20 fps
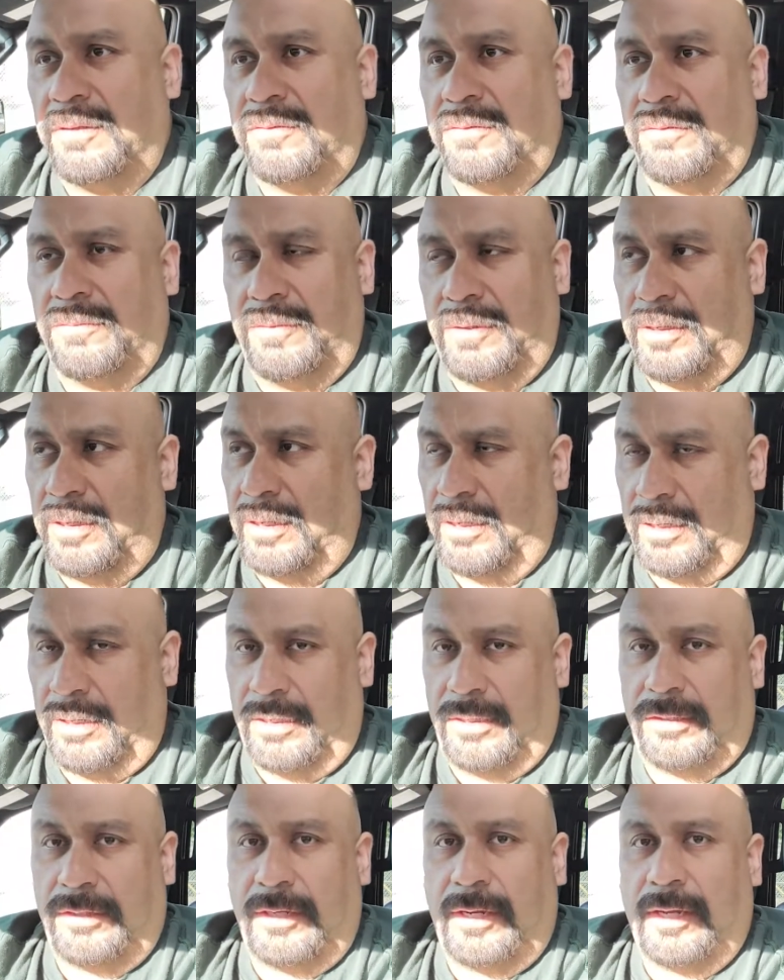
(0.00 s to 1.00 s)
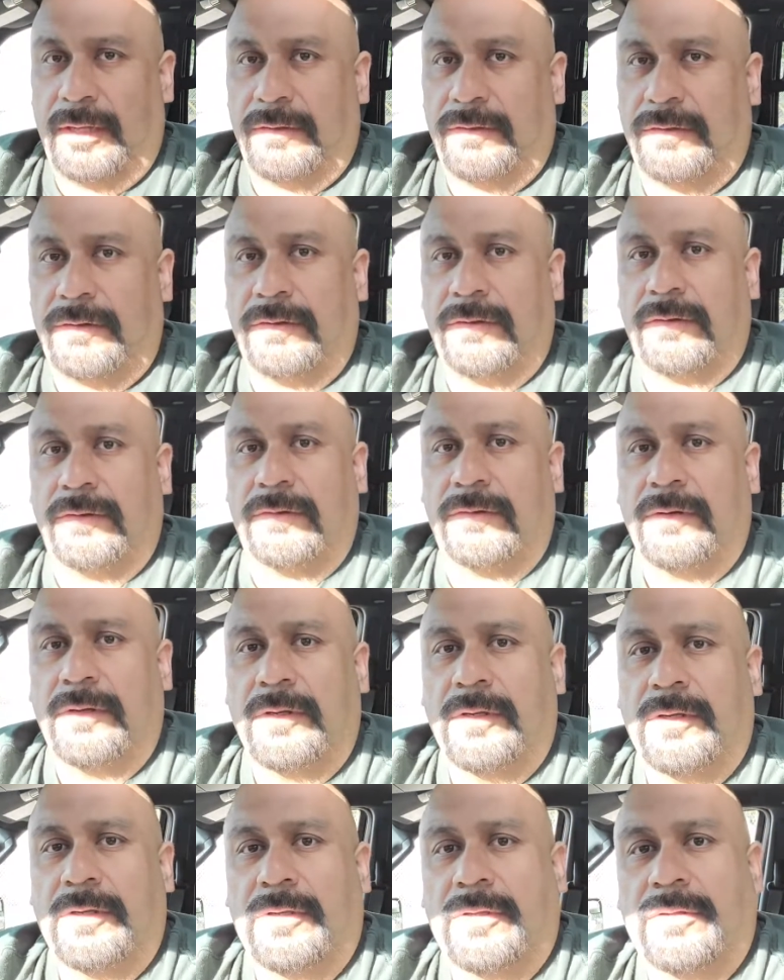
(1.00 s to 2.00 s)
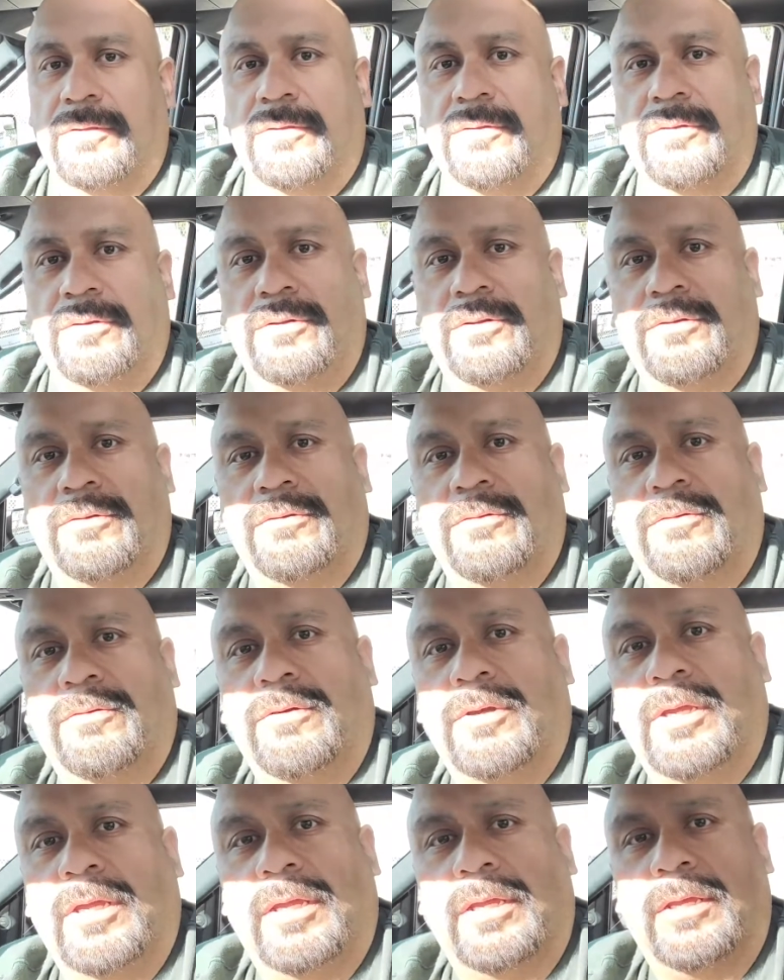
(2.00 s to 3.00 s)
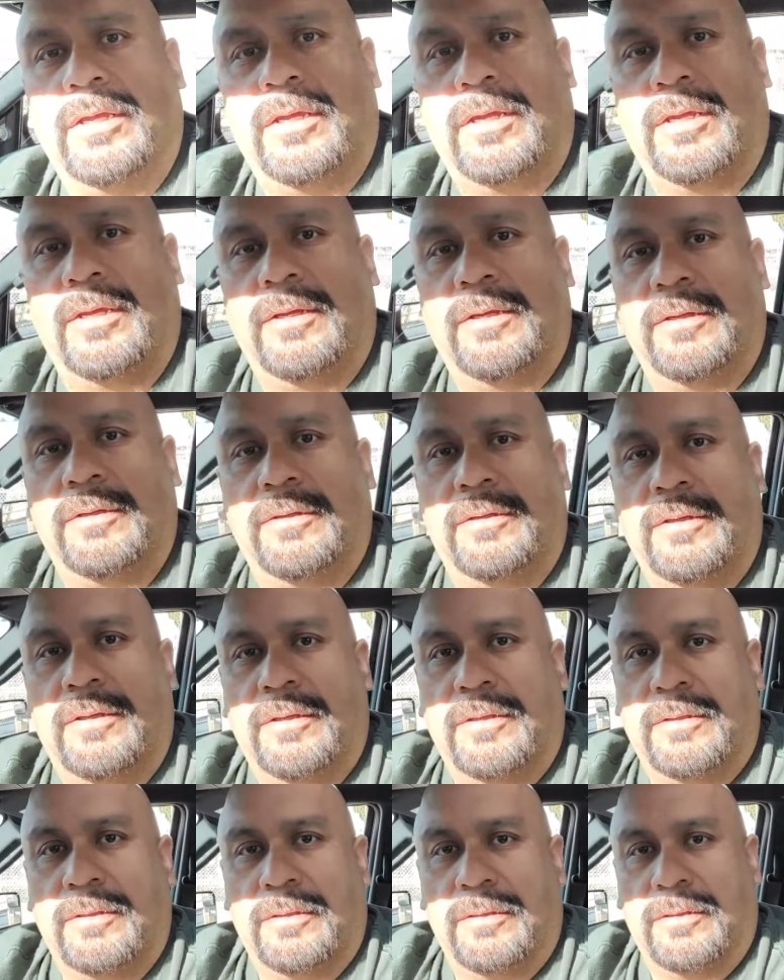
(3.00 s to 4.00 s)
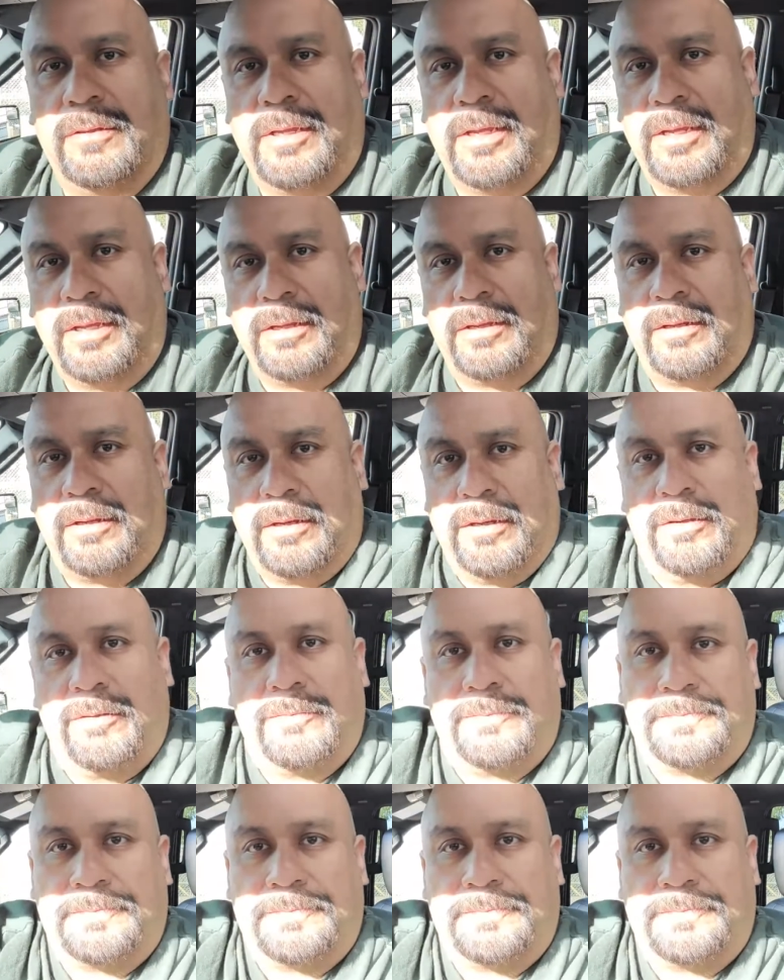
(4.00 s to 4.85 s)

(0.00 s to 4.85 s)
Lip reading: So we didn't get a chance to do a hi, hello.